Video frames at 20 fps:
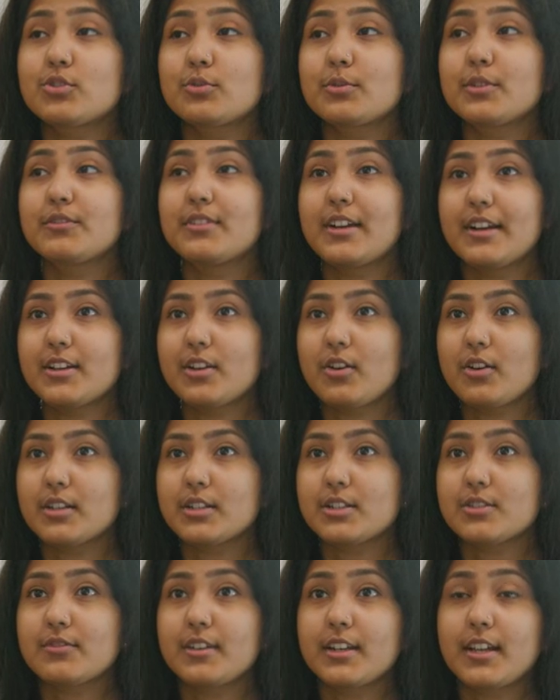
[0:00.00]
to be very
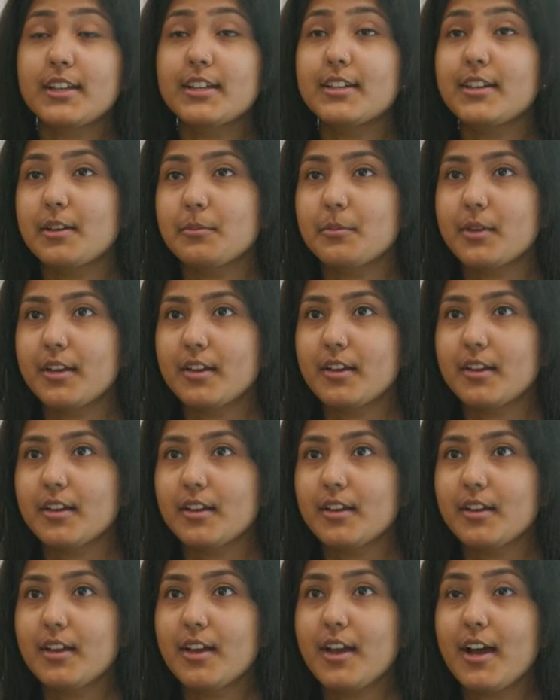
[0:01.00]
honest, when I came here,
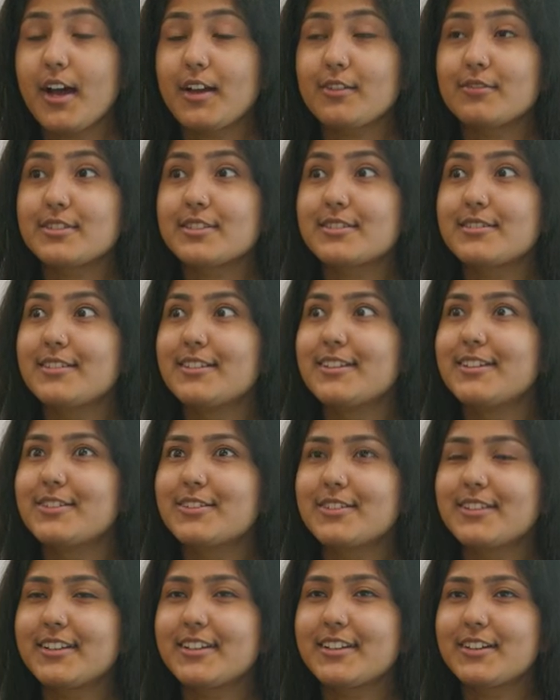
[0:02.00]
I was
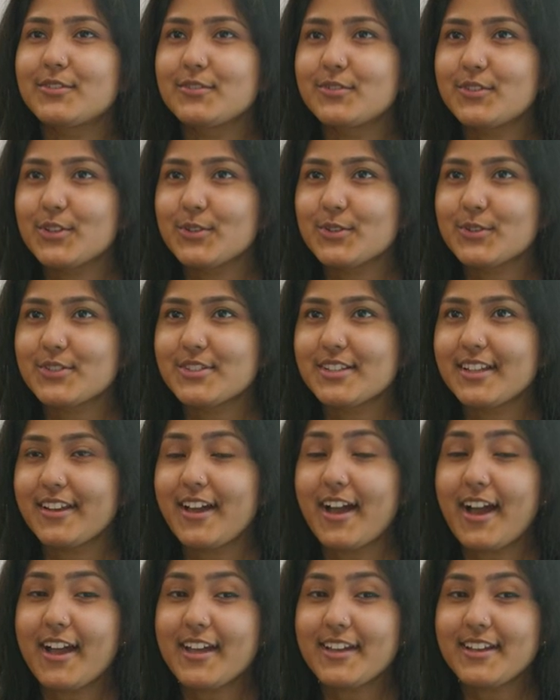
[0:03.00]
literally confused that
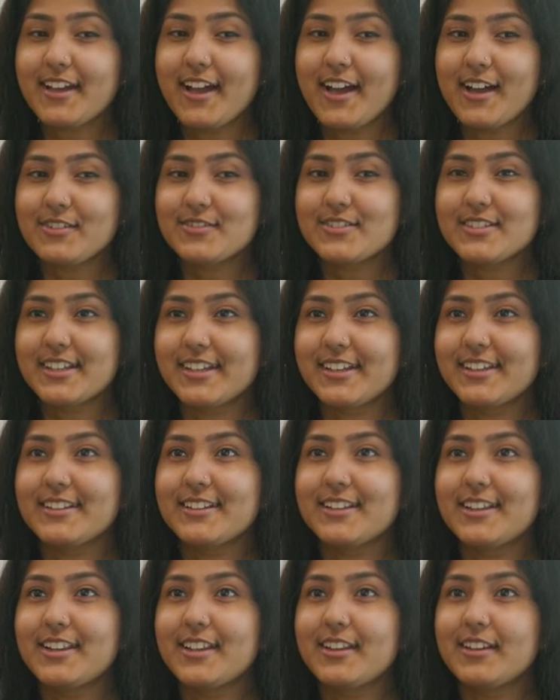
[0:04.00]
I have
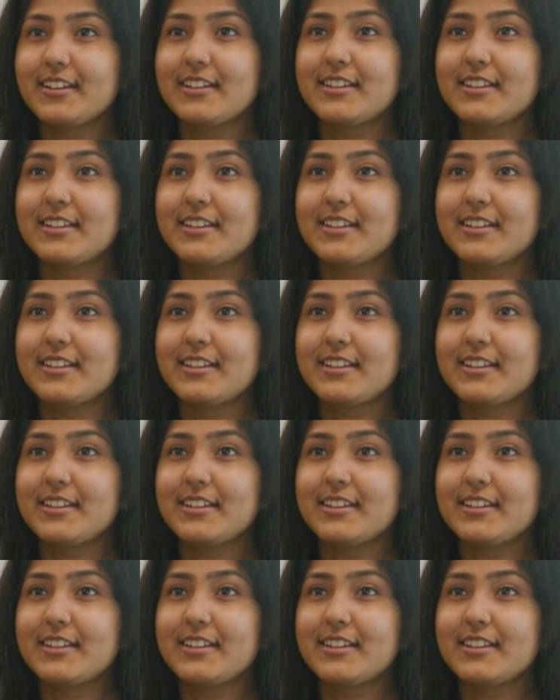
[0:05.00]
seen